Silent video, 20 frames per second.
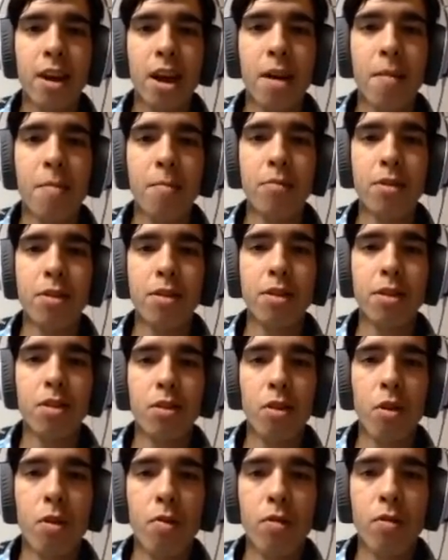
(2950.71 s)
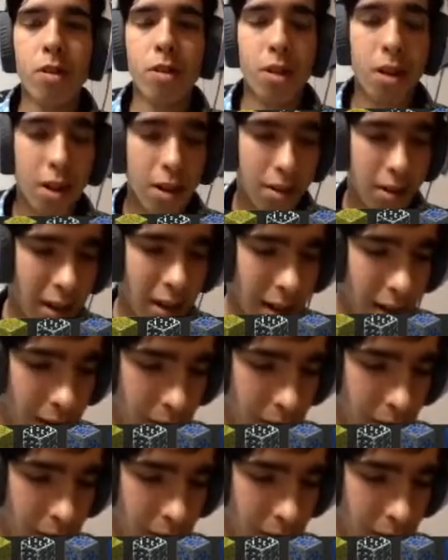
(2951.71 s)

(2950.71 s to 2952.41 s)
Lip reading: up with these overclocked heat